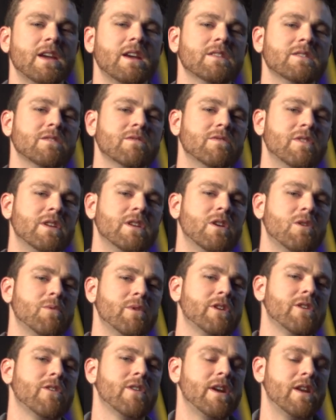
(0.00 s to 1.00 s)
Is a video
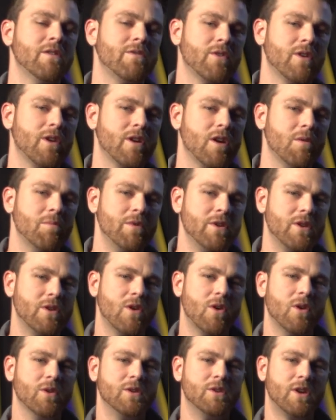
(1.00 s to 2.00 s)
we created for a company
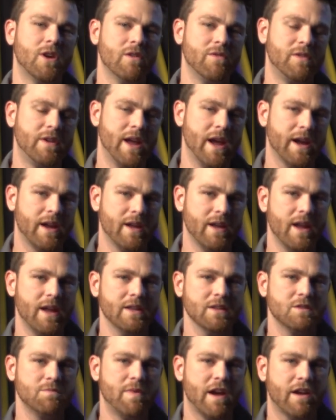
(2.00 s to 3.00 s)
called TurfTeq
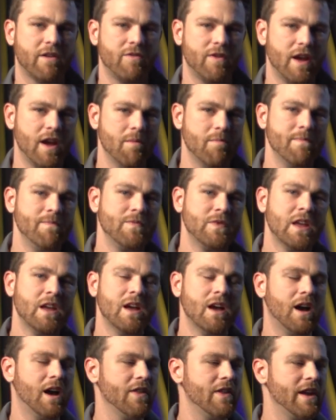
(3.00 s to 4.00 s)
and SpecFab.
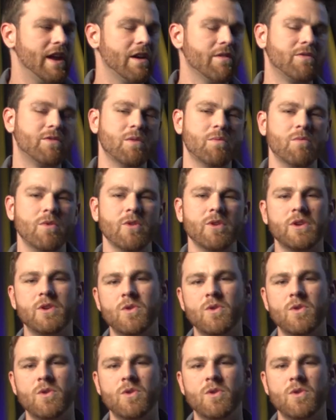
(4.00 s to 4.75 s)
Uh, they have some really